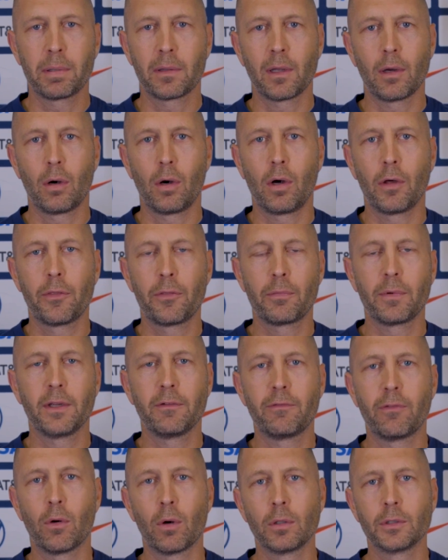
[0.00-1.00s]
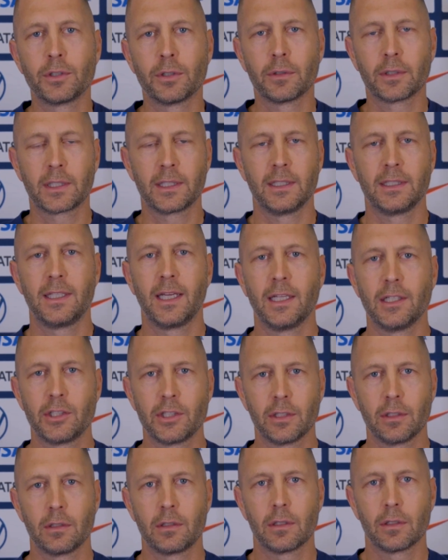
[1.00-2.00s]
forwards are in
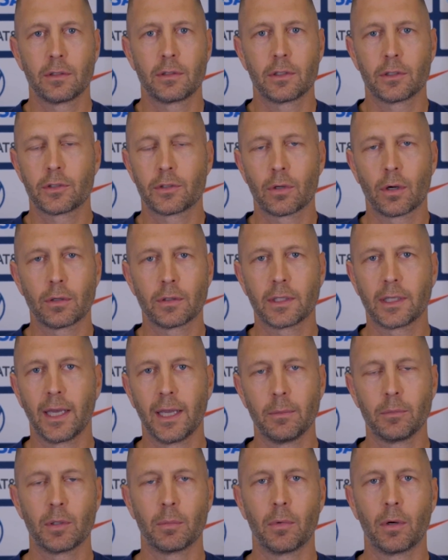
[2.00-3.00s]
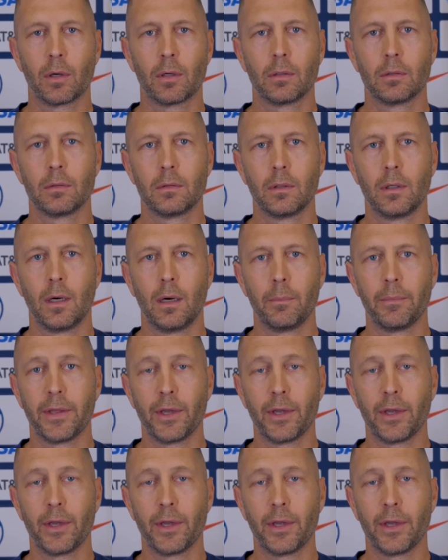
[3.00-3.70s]
contention to start the game tomorrow.